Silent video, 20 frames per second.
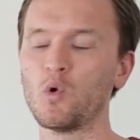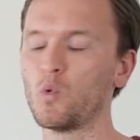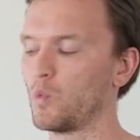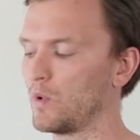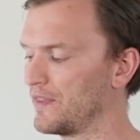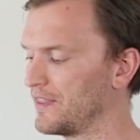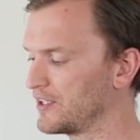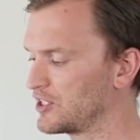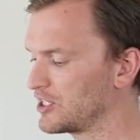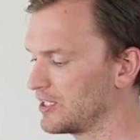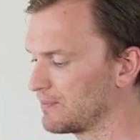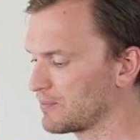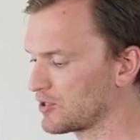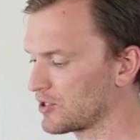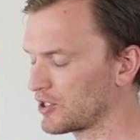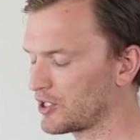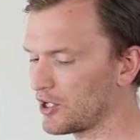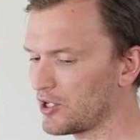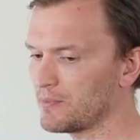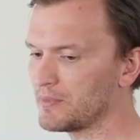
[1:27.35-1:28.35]
With a chip to
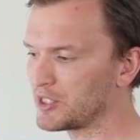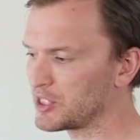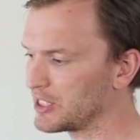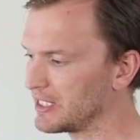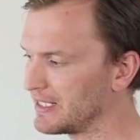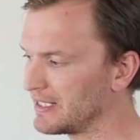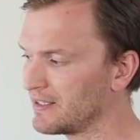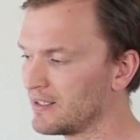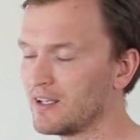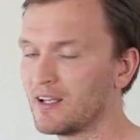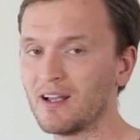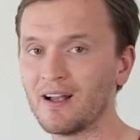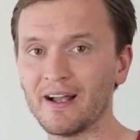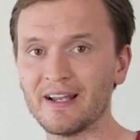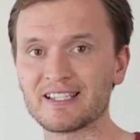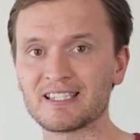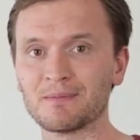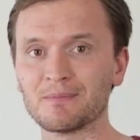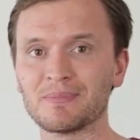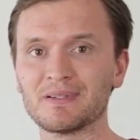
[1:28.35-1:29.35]
go machine,
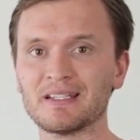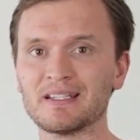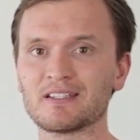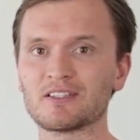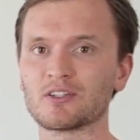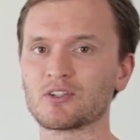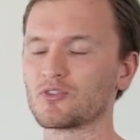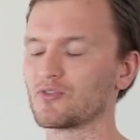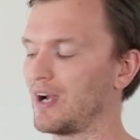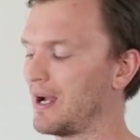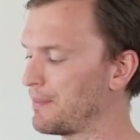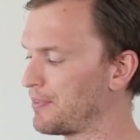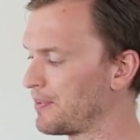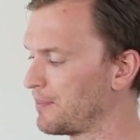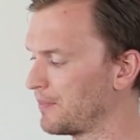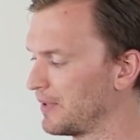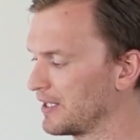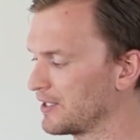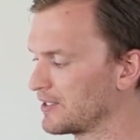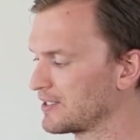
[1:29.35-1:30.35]
I simply need to grab
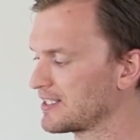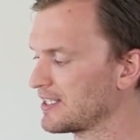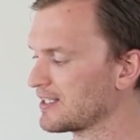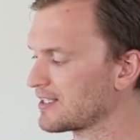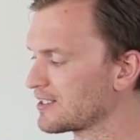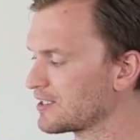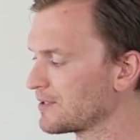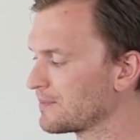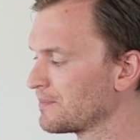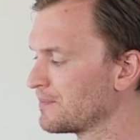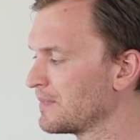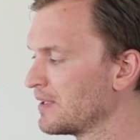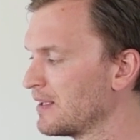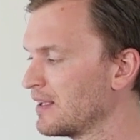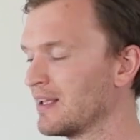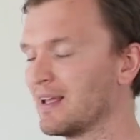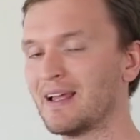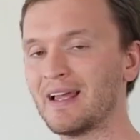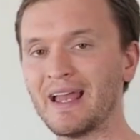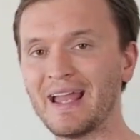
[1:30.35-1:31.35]
my system,
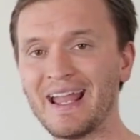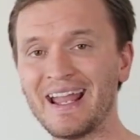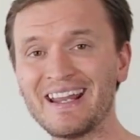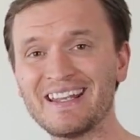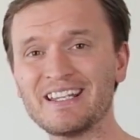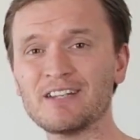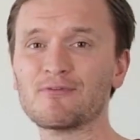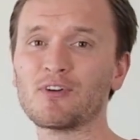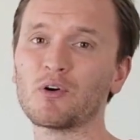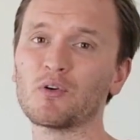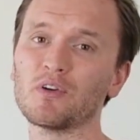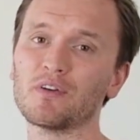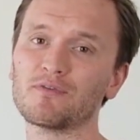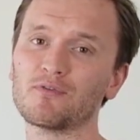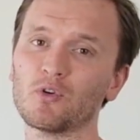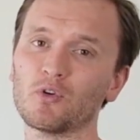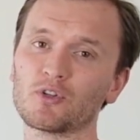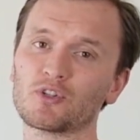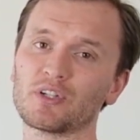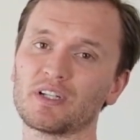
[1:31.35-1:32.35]
any roll of
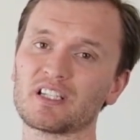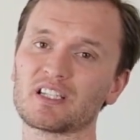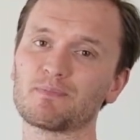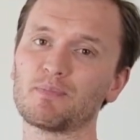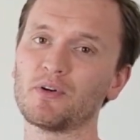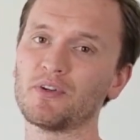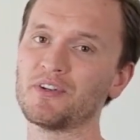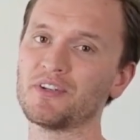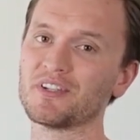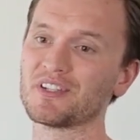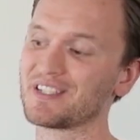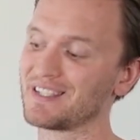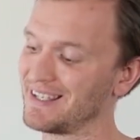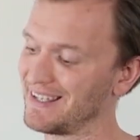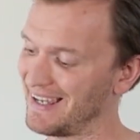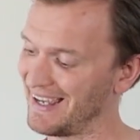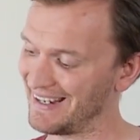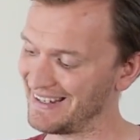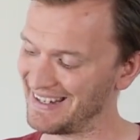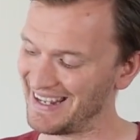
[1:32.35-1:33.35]
raw transponders,
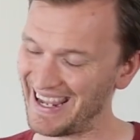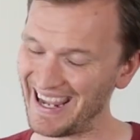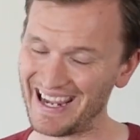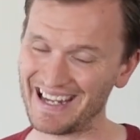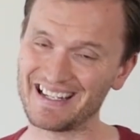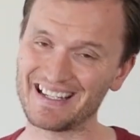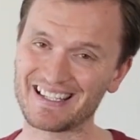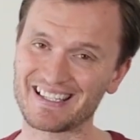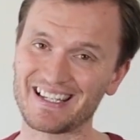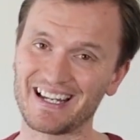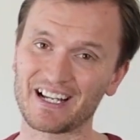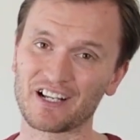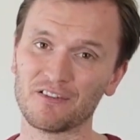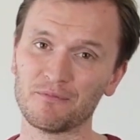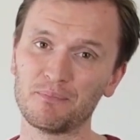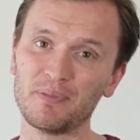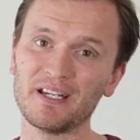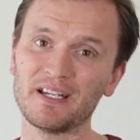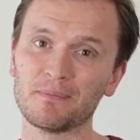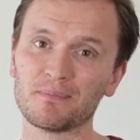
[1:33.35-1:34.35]
and any stack
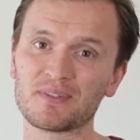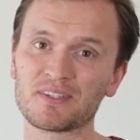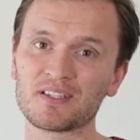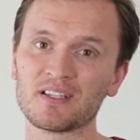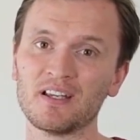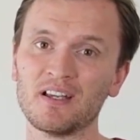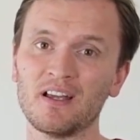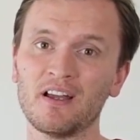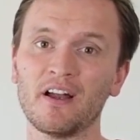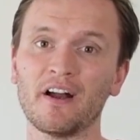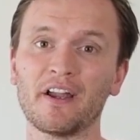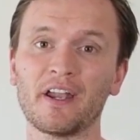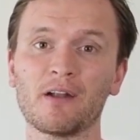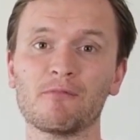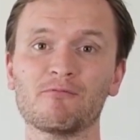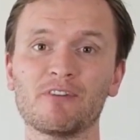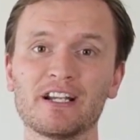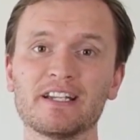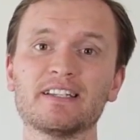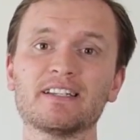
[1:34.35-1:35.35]
of bibs, and
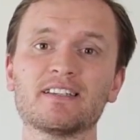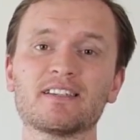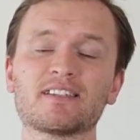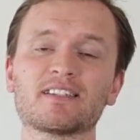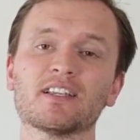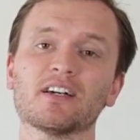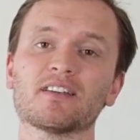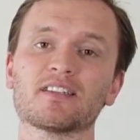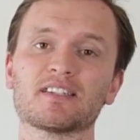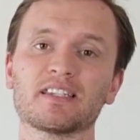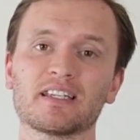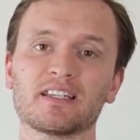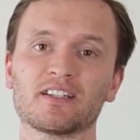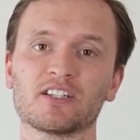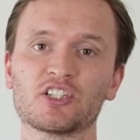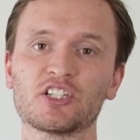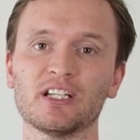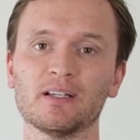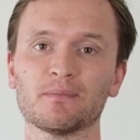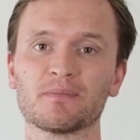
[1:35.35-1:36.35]
I'm ready to start sticking
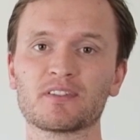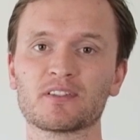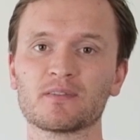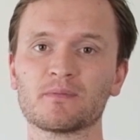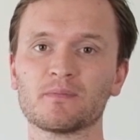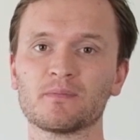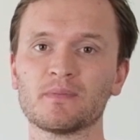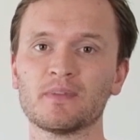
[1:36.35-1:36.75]
chips.